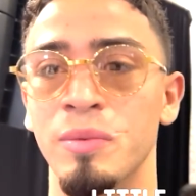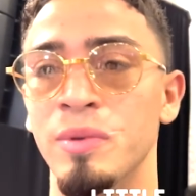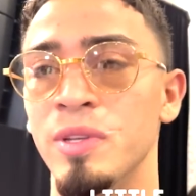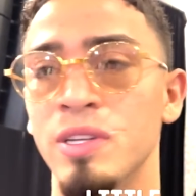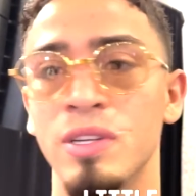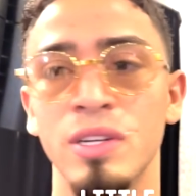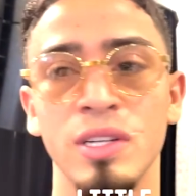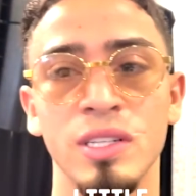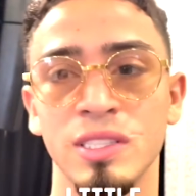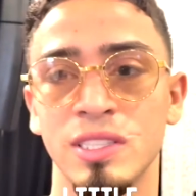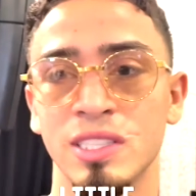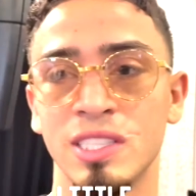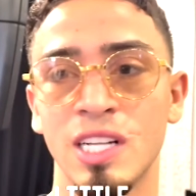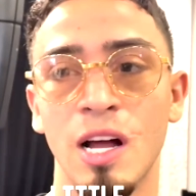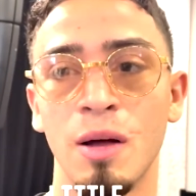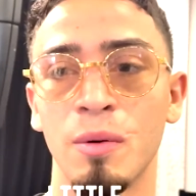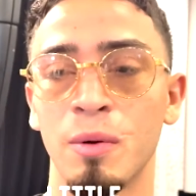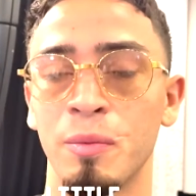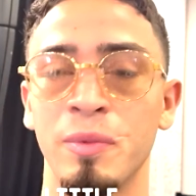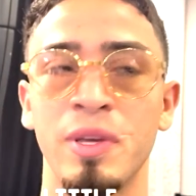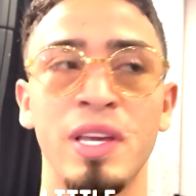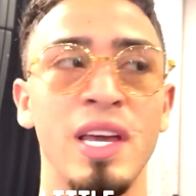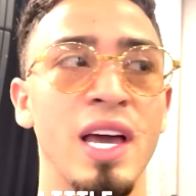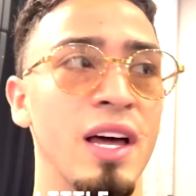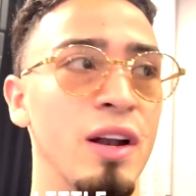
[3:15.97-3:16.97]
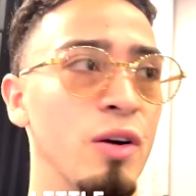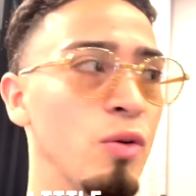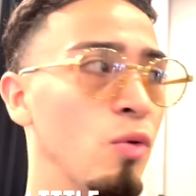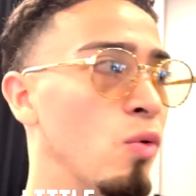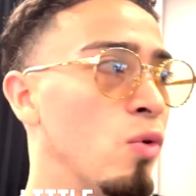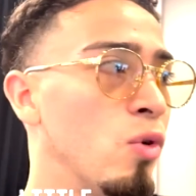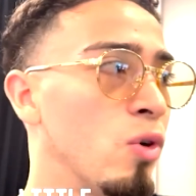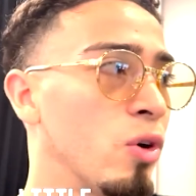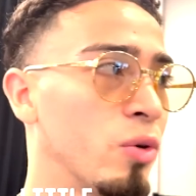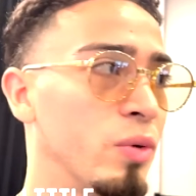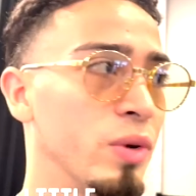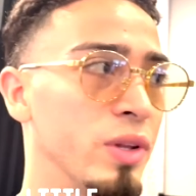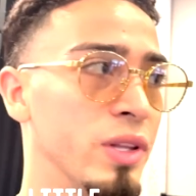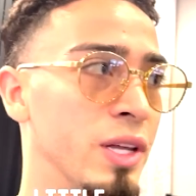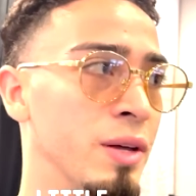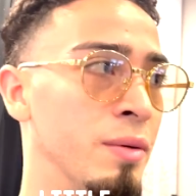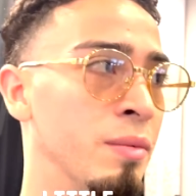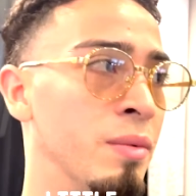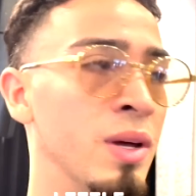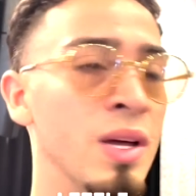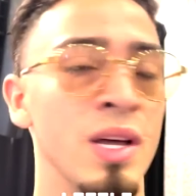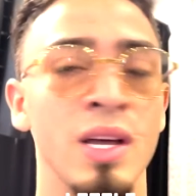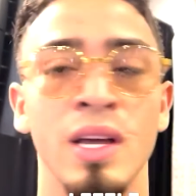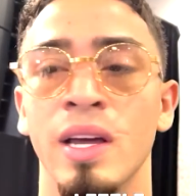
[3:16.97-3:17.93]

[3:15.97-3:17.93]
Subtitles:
He couldn't stop him. He had a war with him.